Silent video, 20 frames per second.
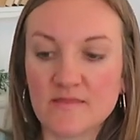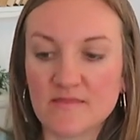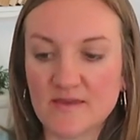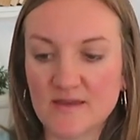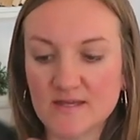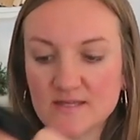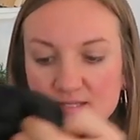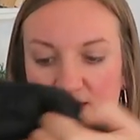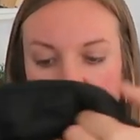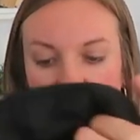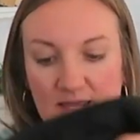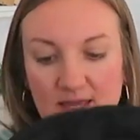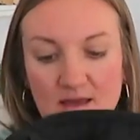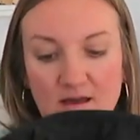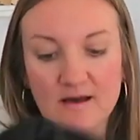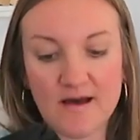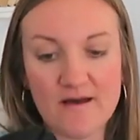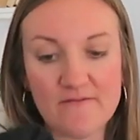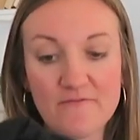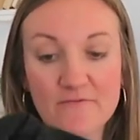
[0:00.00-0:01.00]
this I
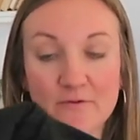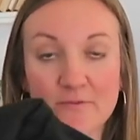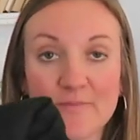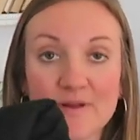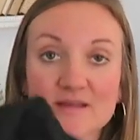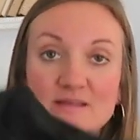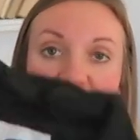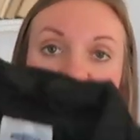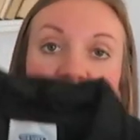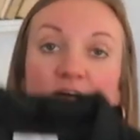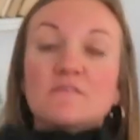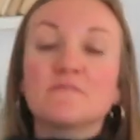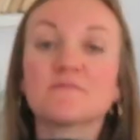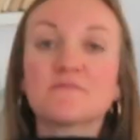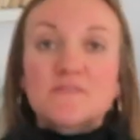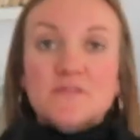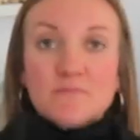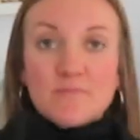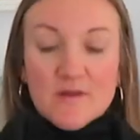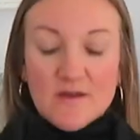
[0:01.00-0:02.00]
got for
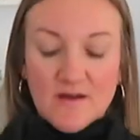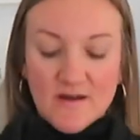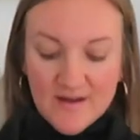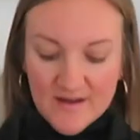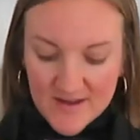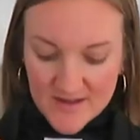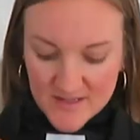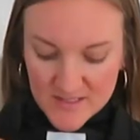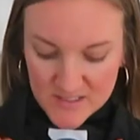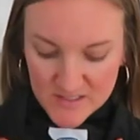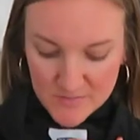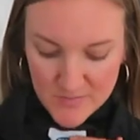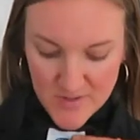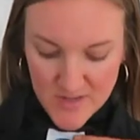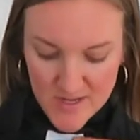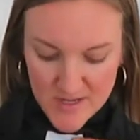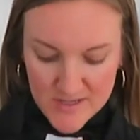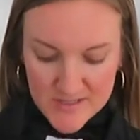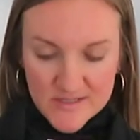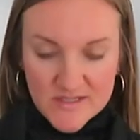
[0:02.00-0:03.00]
myself, to be honest,
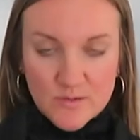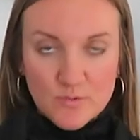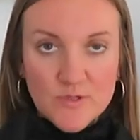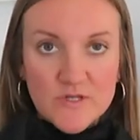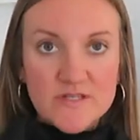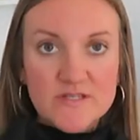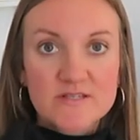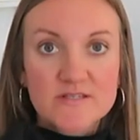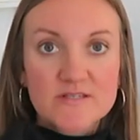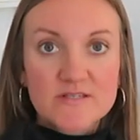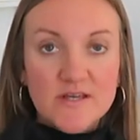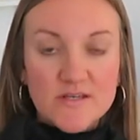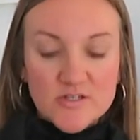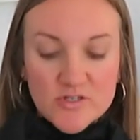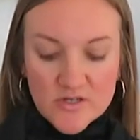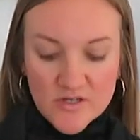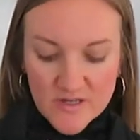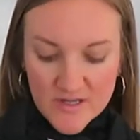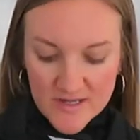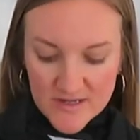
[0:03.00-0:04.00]
because it was in
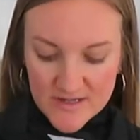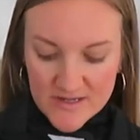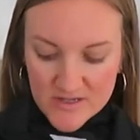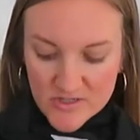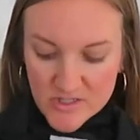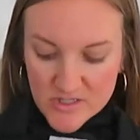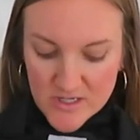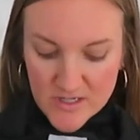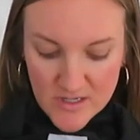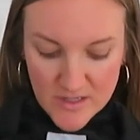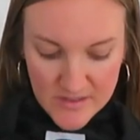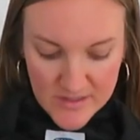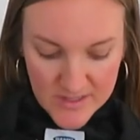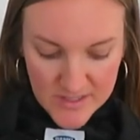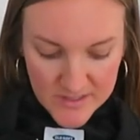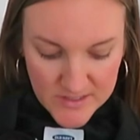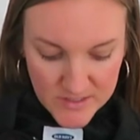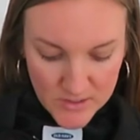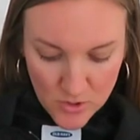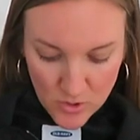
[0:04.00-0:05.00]
such good condition.
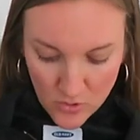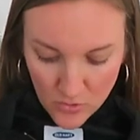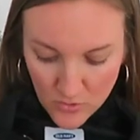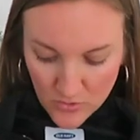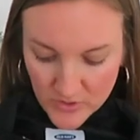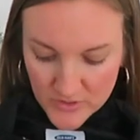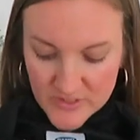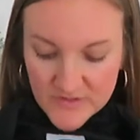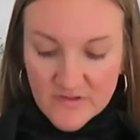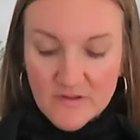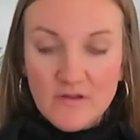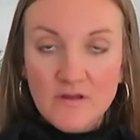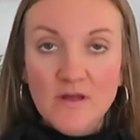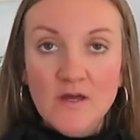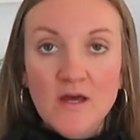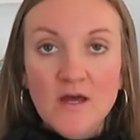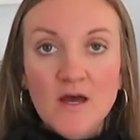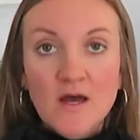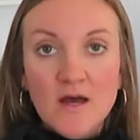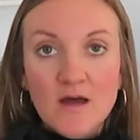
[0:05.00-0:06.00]
This gold
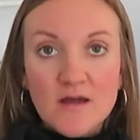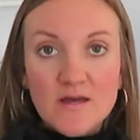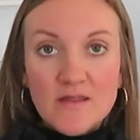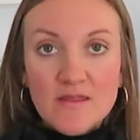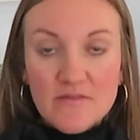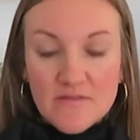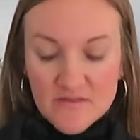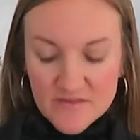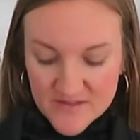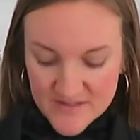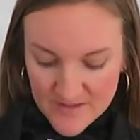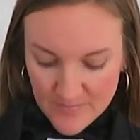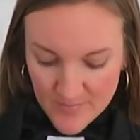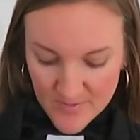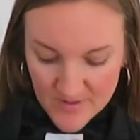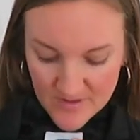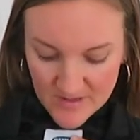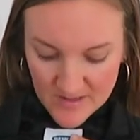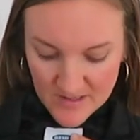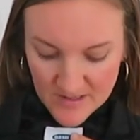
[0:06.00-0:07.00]

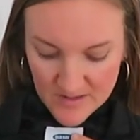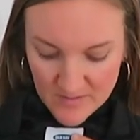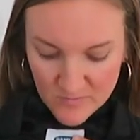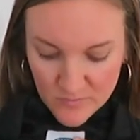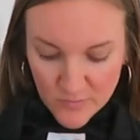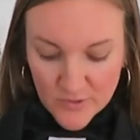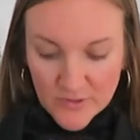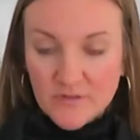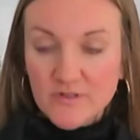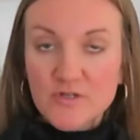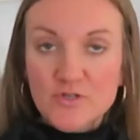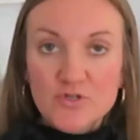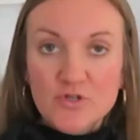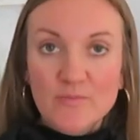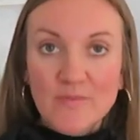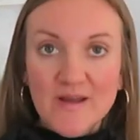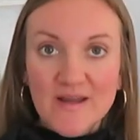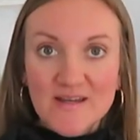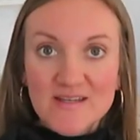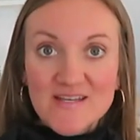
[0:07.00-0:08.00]
zipper really
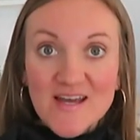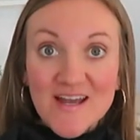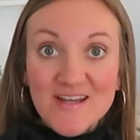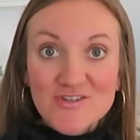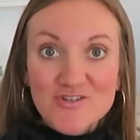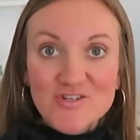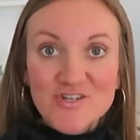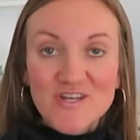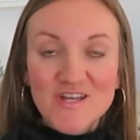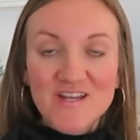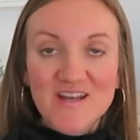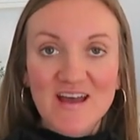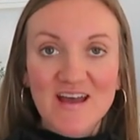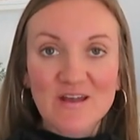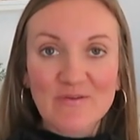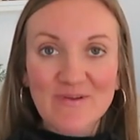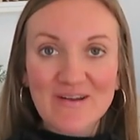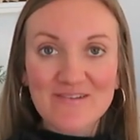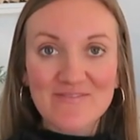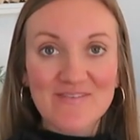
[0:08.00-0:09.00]
drew my attention.
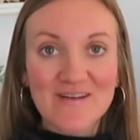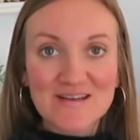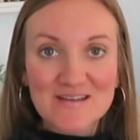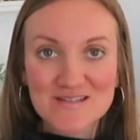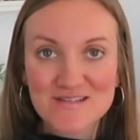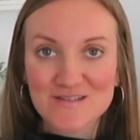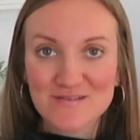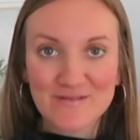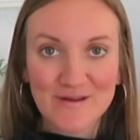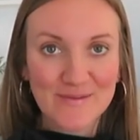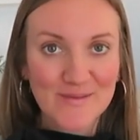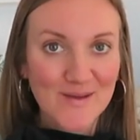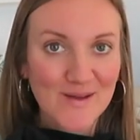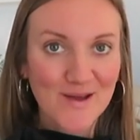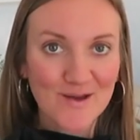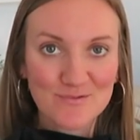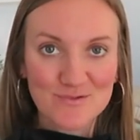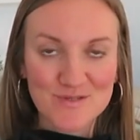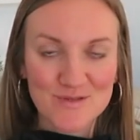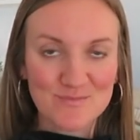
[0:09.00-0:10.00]
I wear vests around the
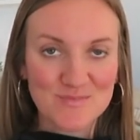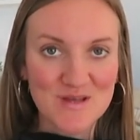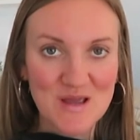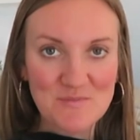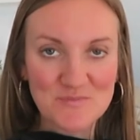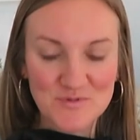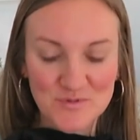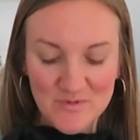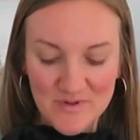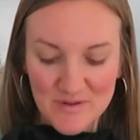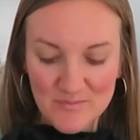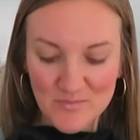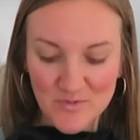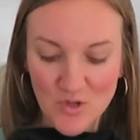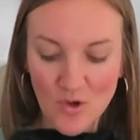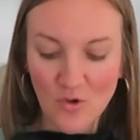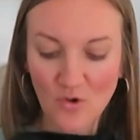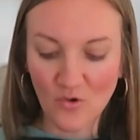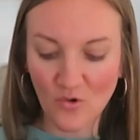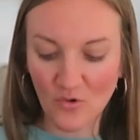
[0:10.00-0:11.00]
house sometimes when I'm
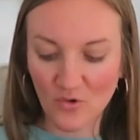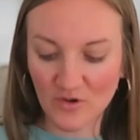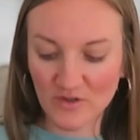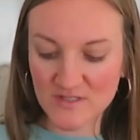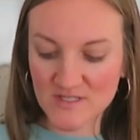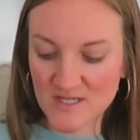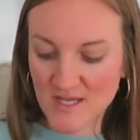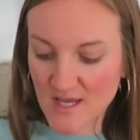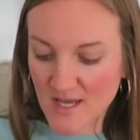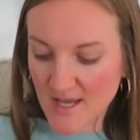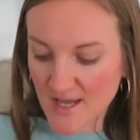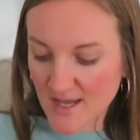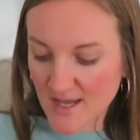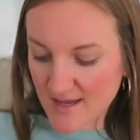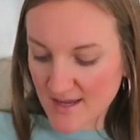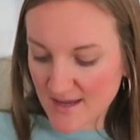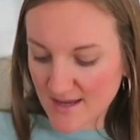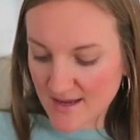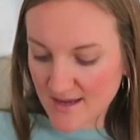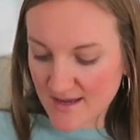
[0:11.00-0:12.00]
cold
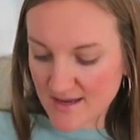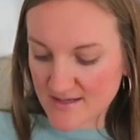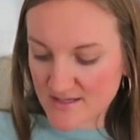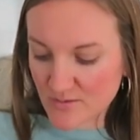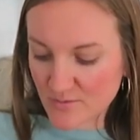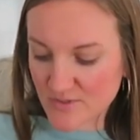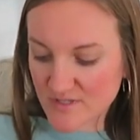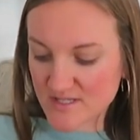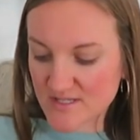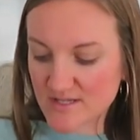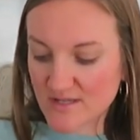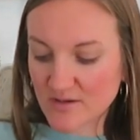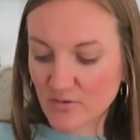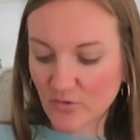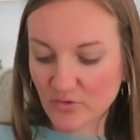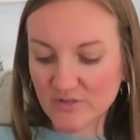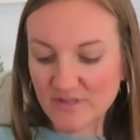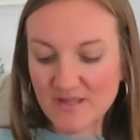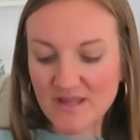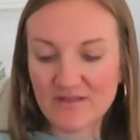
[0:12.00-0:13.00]
and it was
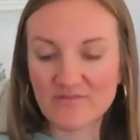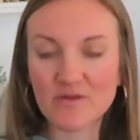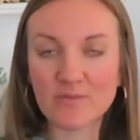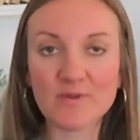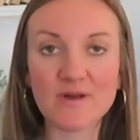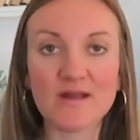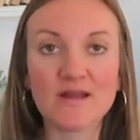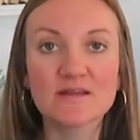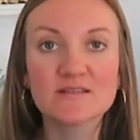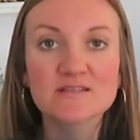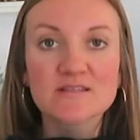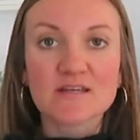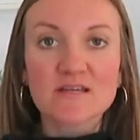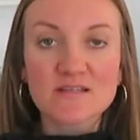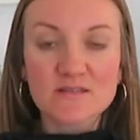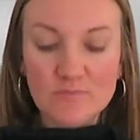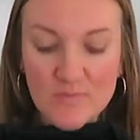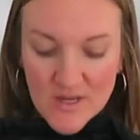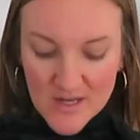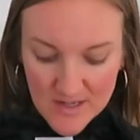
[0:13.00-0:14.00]
Old Navy brand,
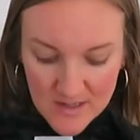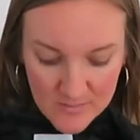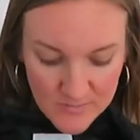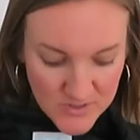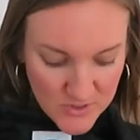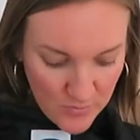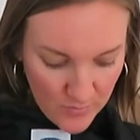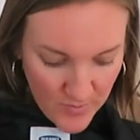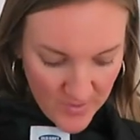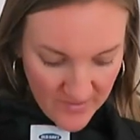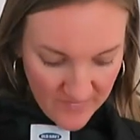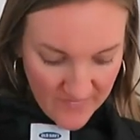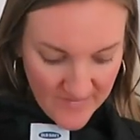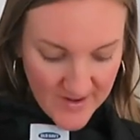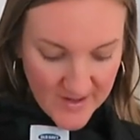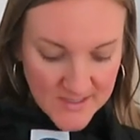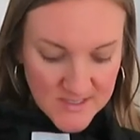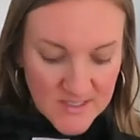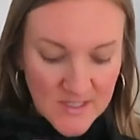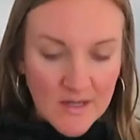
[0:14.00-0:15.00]
size medium, so
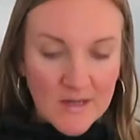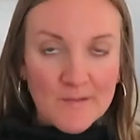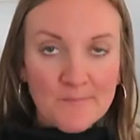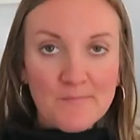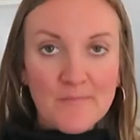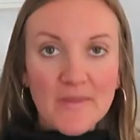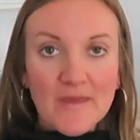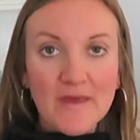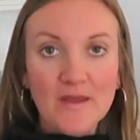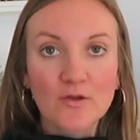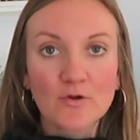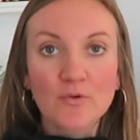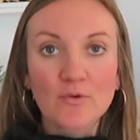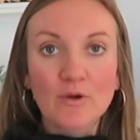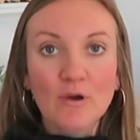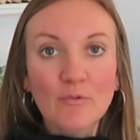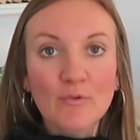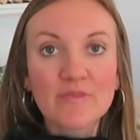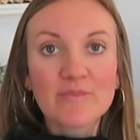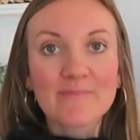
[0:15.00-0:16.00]
perfect. It'll
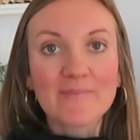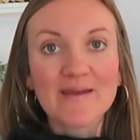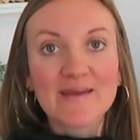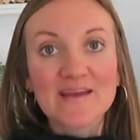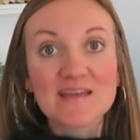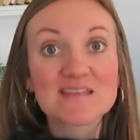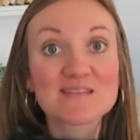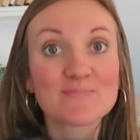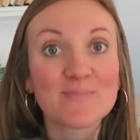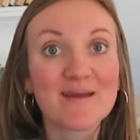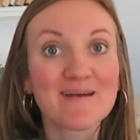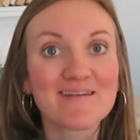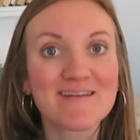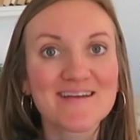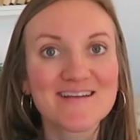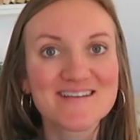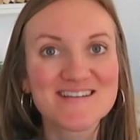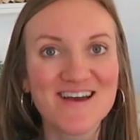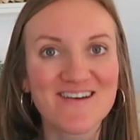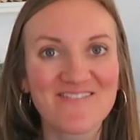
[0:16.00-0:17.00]
grow with my
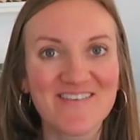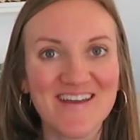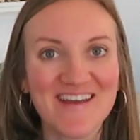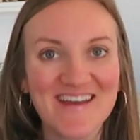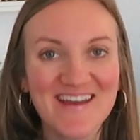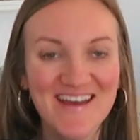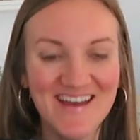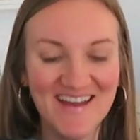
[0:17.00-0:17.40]
expanding tummy,